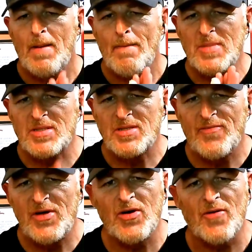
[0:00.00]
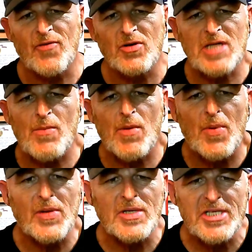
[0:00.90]
Mister DeVille, first time up
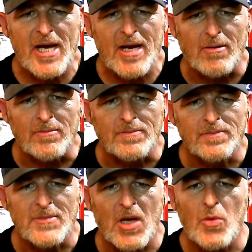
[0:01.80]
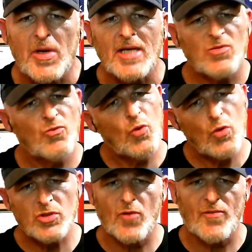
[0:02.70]
on the channel. Now, we got some
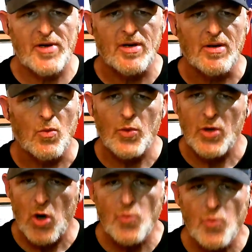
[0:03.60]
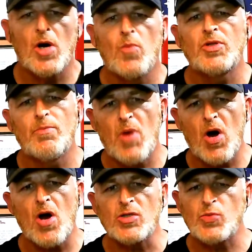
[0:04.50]
rules over here. We hope you come with the
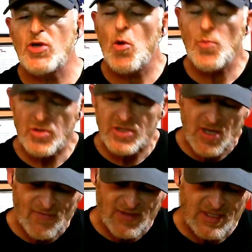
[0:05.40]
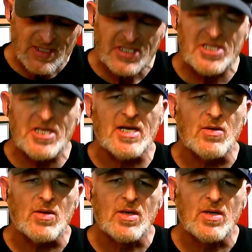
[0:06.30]
bars. We hope your stuff is legit.